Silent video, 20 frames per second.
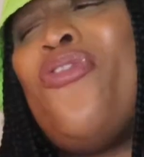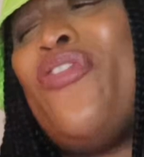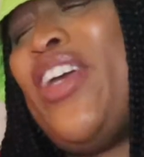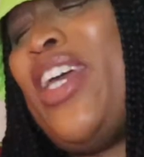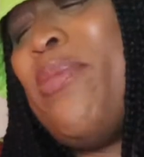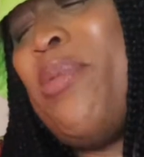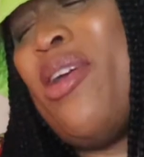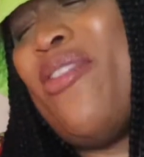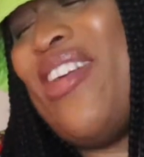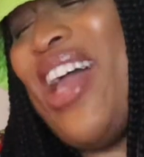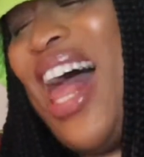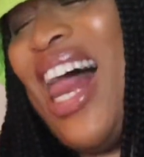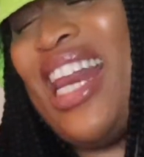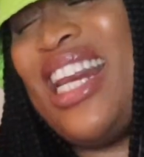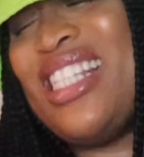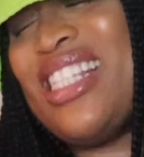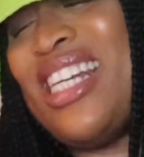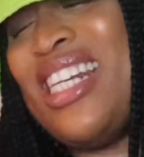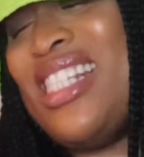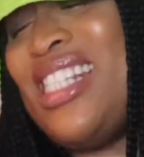Phoebe,
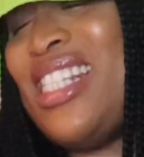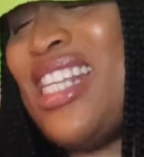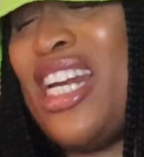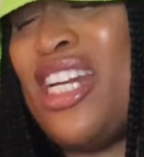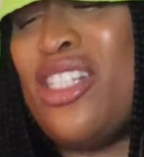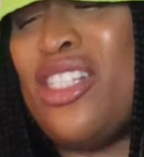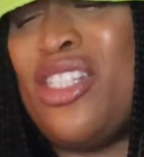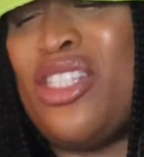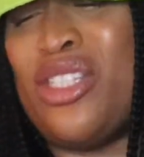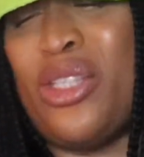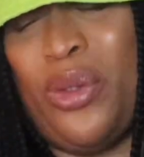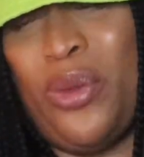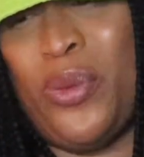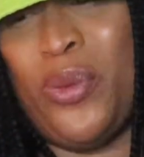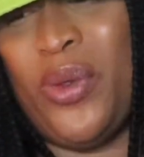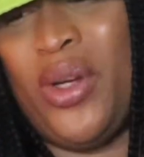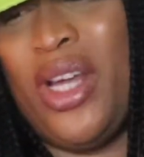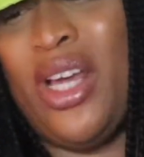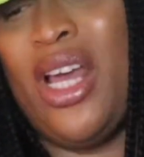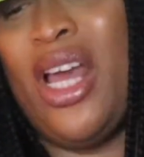reality's gonna set in
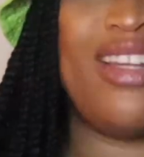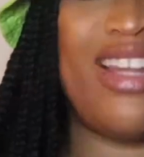soon.